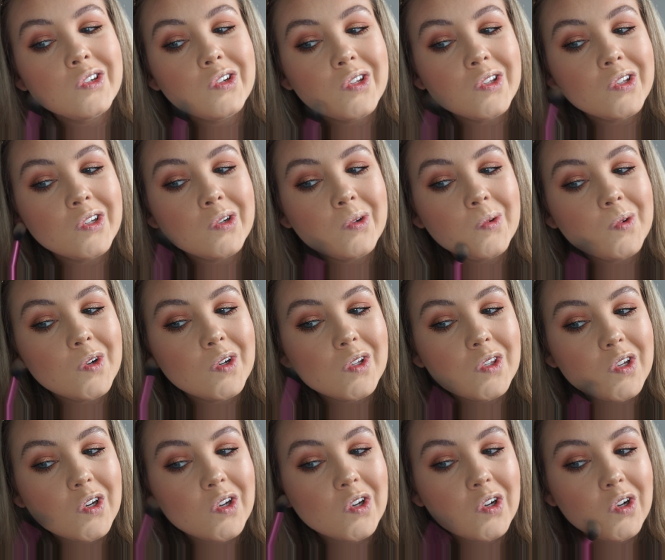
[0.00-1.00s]
then I might
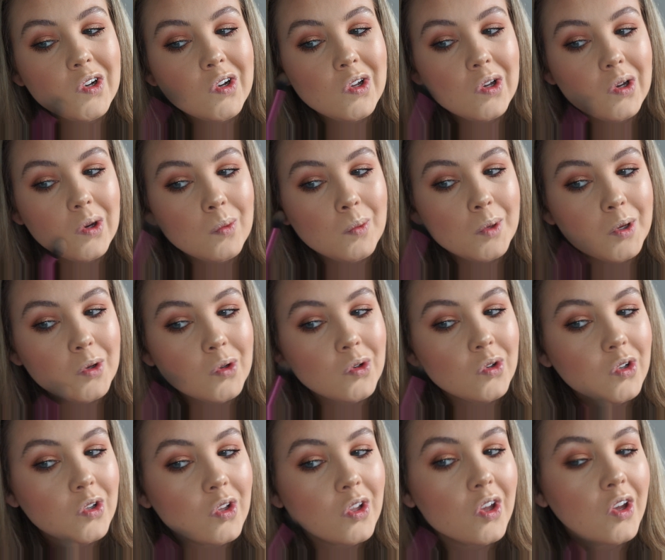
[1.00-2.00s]
take a little bit
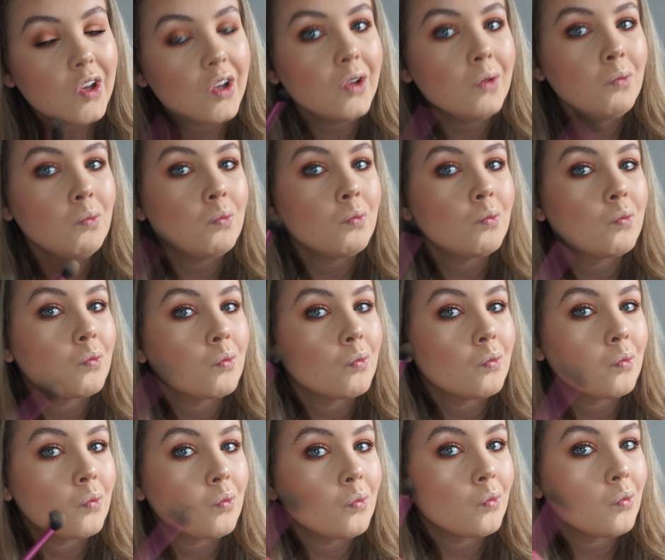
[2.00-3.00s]
under there,
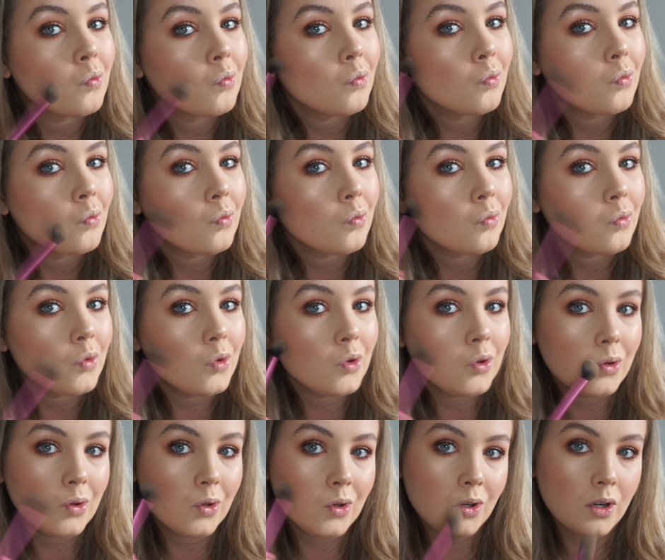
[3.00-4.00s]

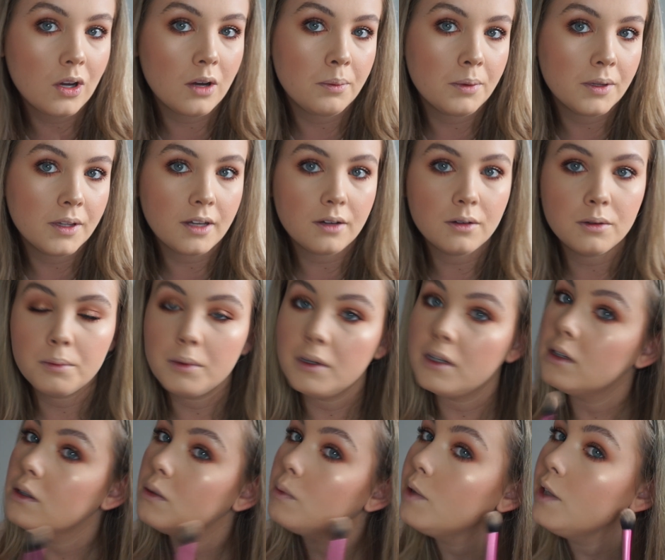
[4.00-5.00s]
just to sharpen that up a
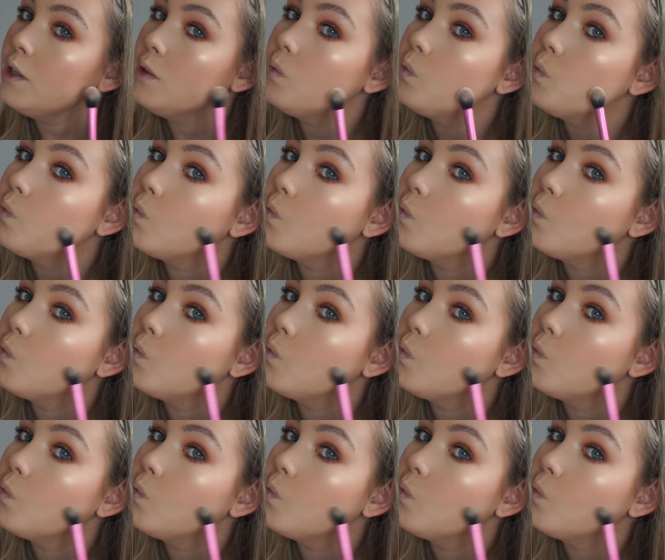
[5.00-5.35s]
little bit.